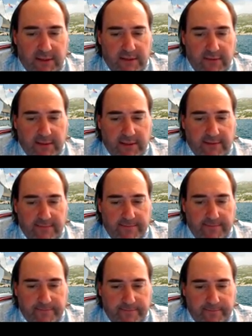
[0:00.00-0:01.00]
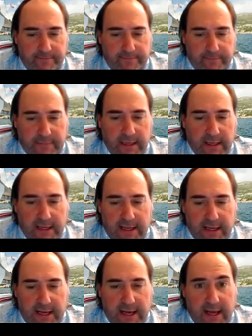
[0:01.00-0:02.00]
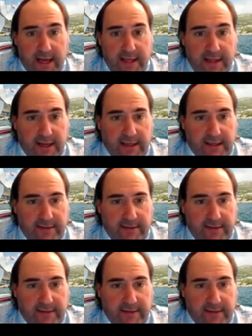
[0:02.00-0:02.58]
to it. And that